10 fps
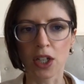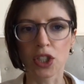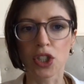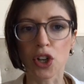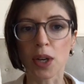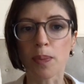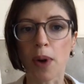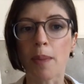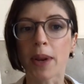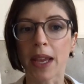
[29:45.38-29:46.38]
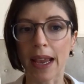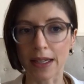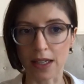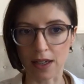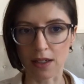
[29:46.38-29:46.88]
dirty
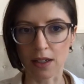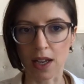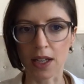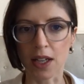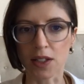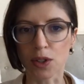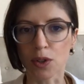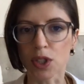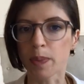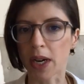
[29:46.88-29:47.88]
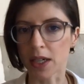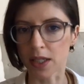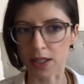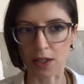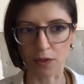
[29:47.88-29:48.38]
propaganda against those spreading
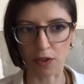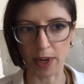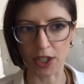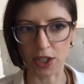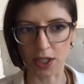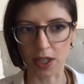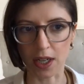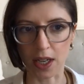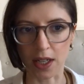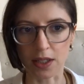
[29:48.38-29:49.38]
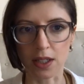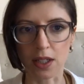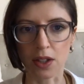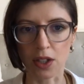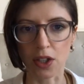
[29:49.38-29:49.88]
disinformation against
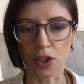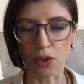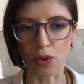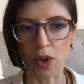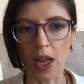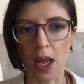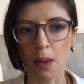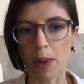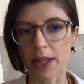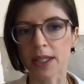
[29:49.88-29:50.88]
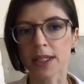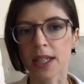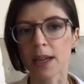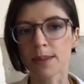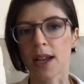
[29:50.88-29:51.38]
the EU. But at the
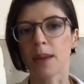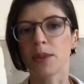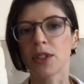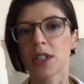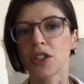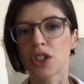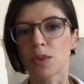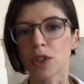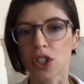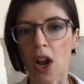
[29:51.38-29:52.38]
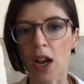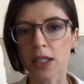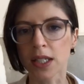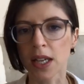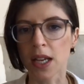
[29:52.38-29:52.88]
same time, you said you were
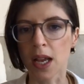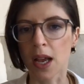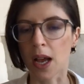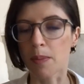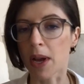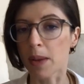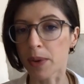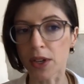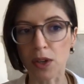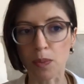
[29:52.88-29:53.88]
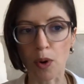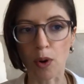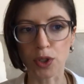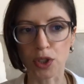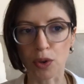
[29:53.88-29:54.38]
shocked by opinion
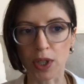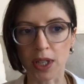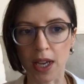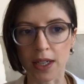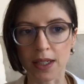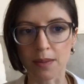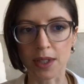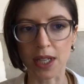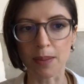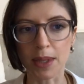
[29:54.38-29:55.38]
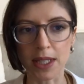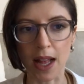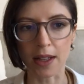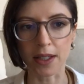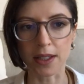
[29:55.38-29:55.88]
polls showing that some
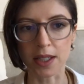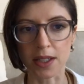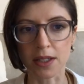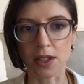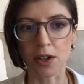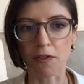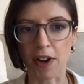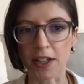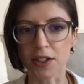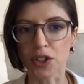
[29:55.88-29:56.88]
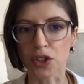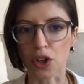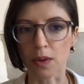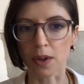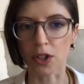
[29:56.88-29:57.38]
Italians consider France and
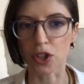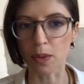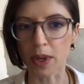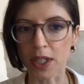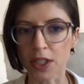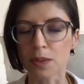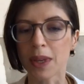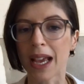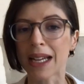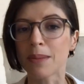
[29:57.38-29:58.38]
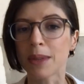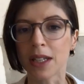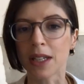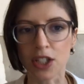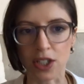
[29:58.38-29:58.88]
Germany to be enemy
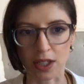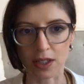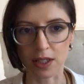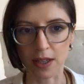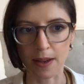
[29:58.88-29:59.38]
nations.